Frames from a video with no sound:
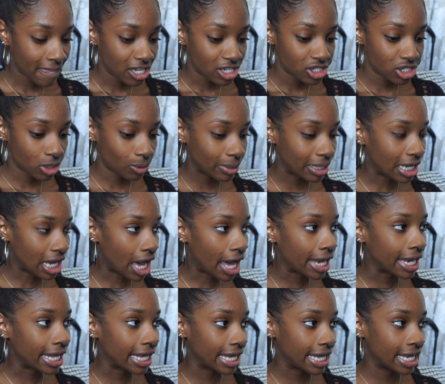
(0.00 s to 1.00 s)
So we
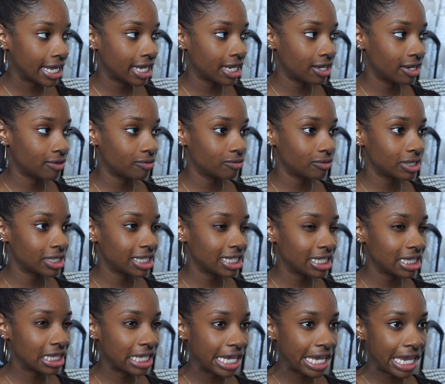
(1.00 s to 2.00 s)
got in really
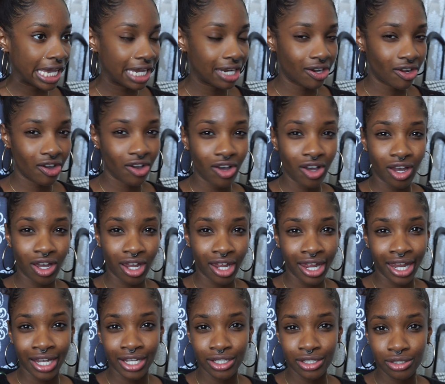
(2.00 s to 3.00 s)
late
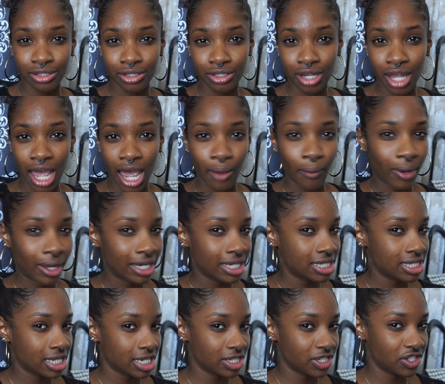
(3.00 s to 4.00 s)
on, I want to
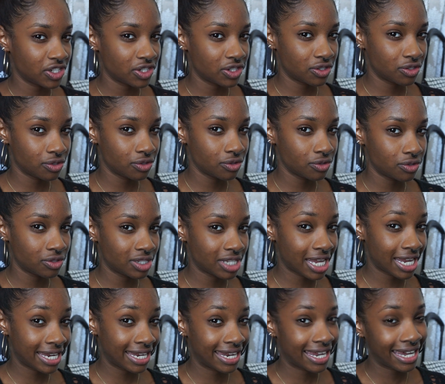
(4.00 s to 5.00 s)
say
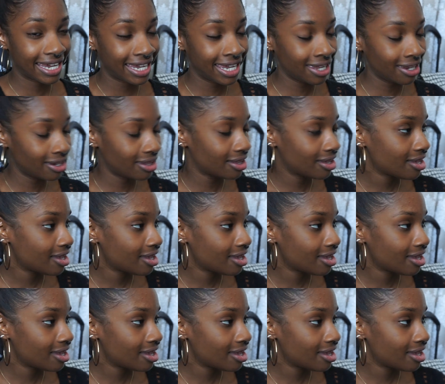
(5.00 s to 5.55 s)
Tuesday night,